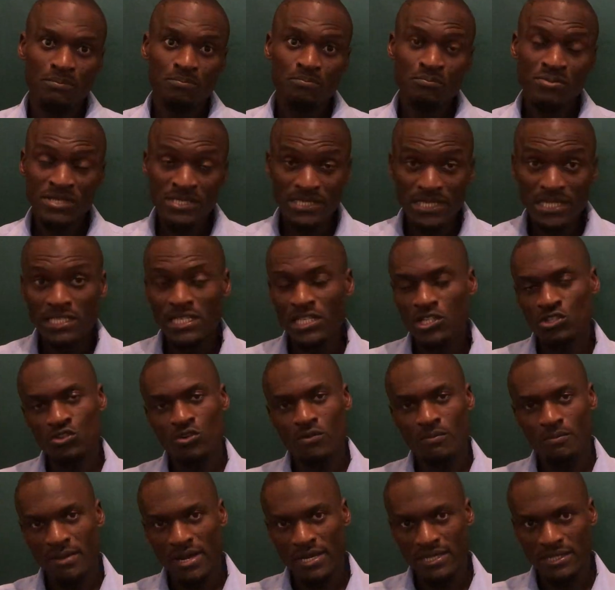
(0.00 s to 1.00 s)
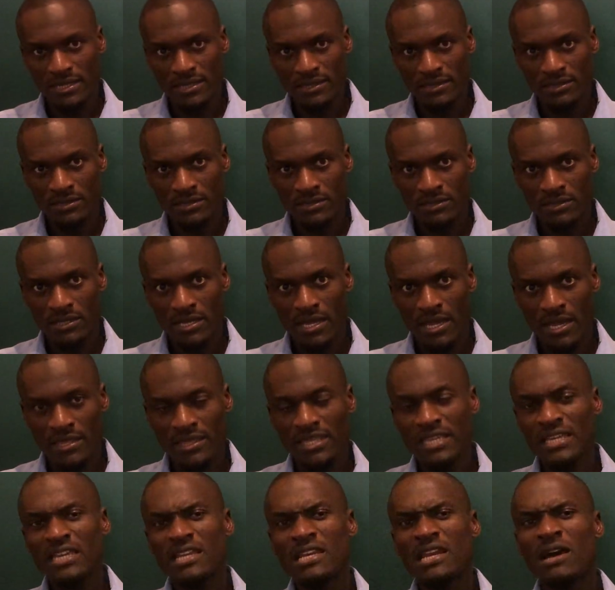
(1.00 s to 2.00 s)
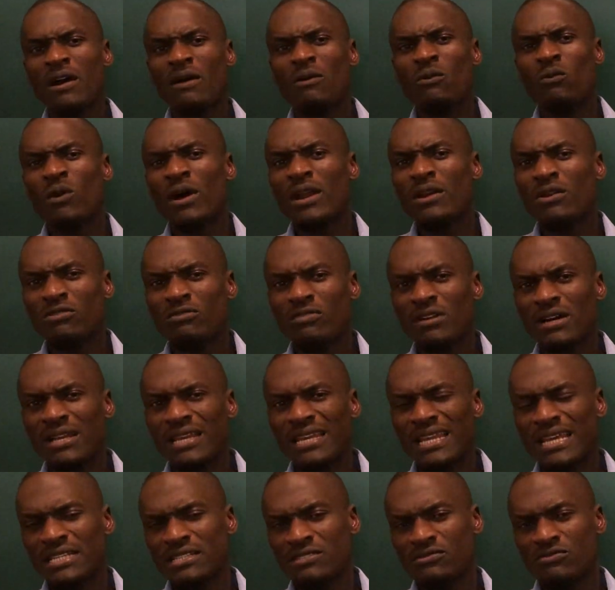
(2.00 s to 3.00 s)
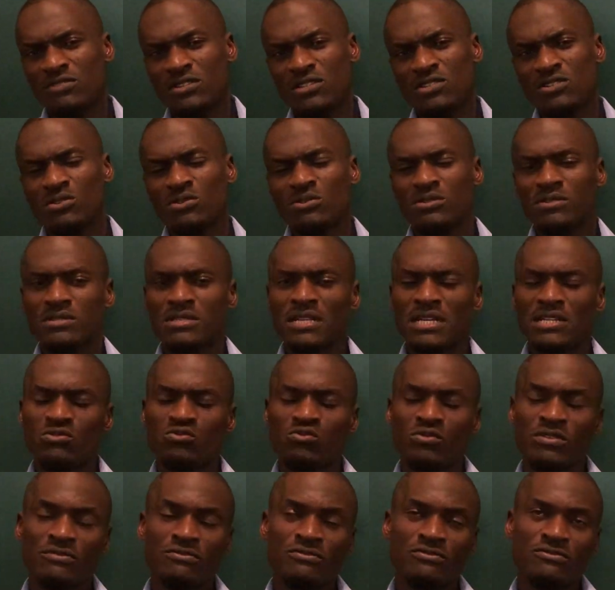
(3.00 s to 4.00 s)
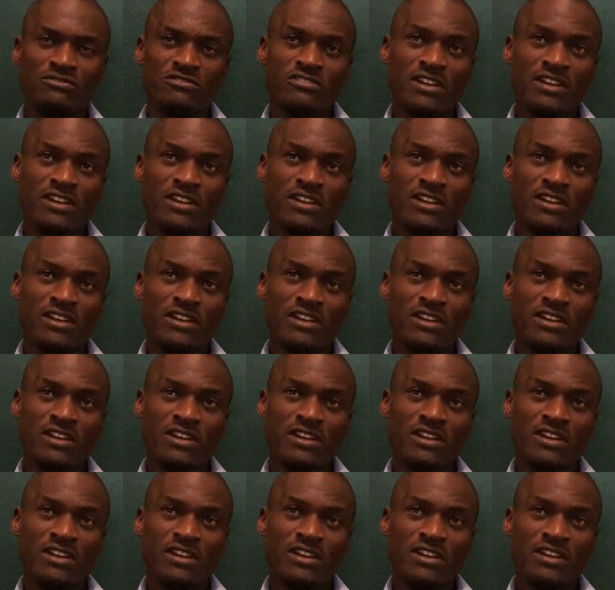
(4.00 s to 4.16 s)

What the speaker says: presentation matters. I think in one of our last videos that we've